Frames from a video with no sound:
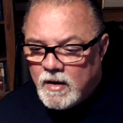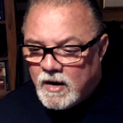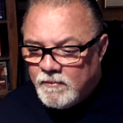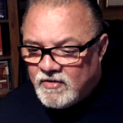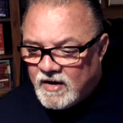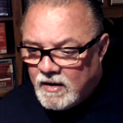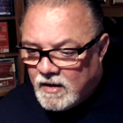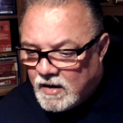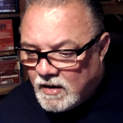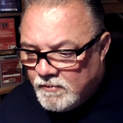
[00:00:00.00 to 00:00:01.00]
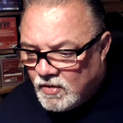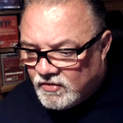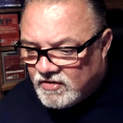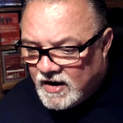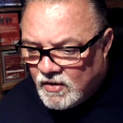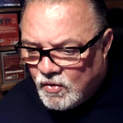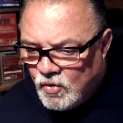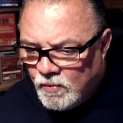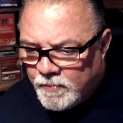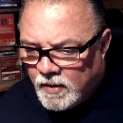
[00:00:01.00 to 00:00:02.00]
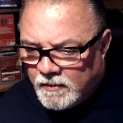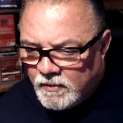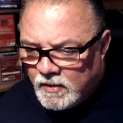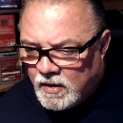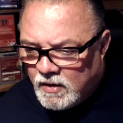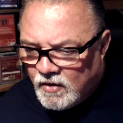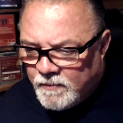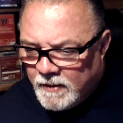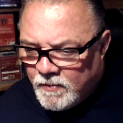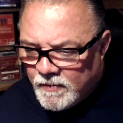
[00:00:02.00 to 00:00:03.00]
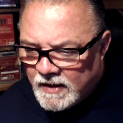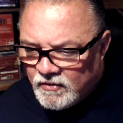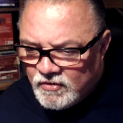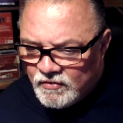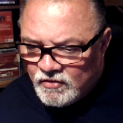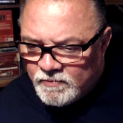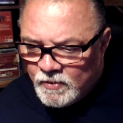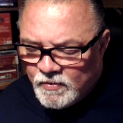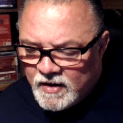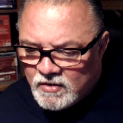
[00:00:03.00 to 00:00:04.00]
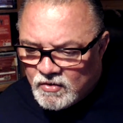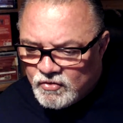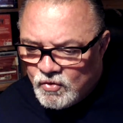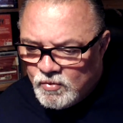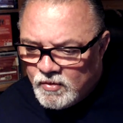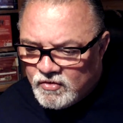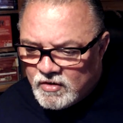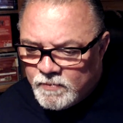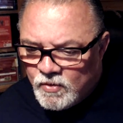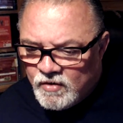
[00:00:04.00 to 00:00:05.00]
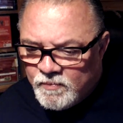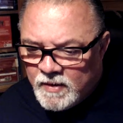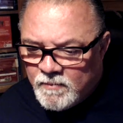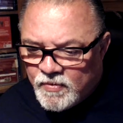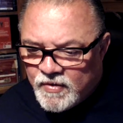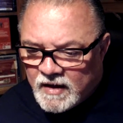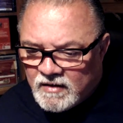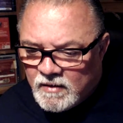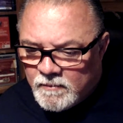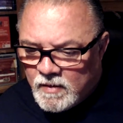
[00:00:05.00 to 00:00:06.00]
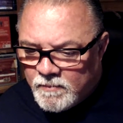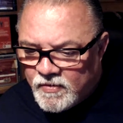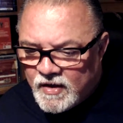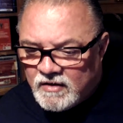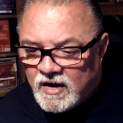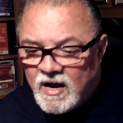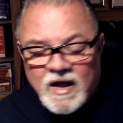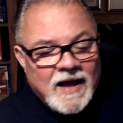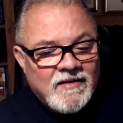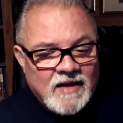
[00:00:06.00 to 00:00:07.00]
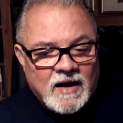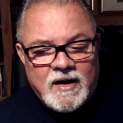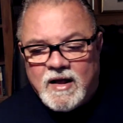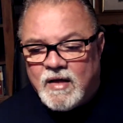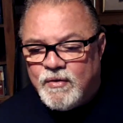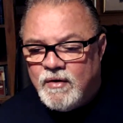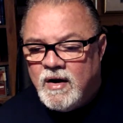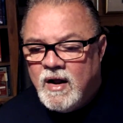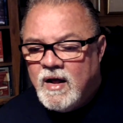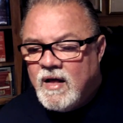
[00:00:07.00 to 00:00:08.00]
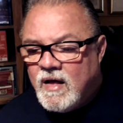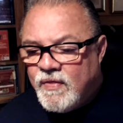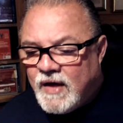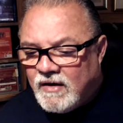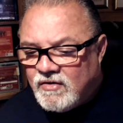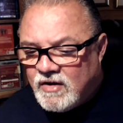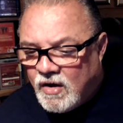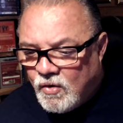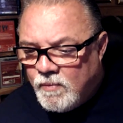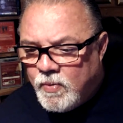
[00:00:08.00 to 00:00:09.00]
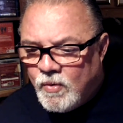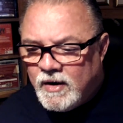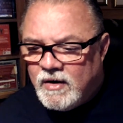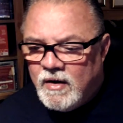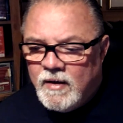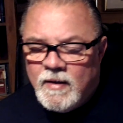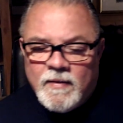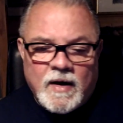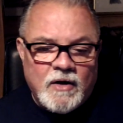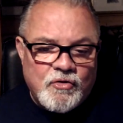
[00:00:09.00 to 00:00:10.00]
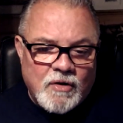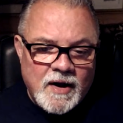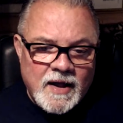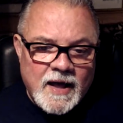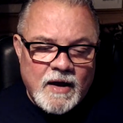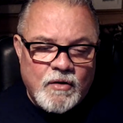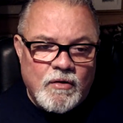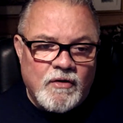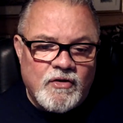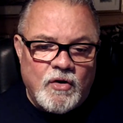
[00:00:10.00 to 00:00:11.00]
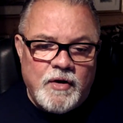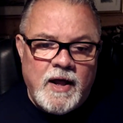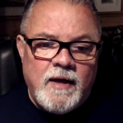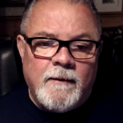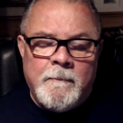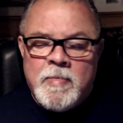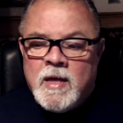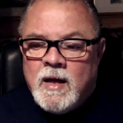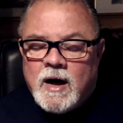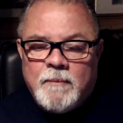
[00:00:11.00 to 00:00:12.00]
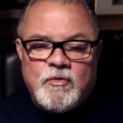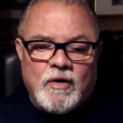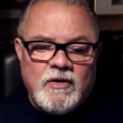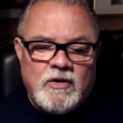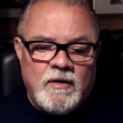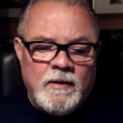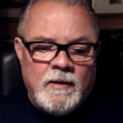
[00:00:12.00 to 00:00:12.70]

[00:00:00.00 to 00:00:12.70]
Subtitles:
I'm not saying all, but a lot of people without children spoil their dogs almost to the point of being pathetic. Exactly, Catherine. That's the whole point that I try and get across on here. I'm trying to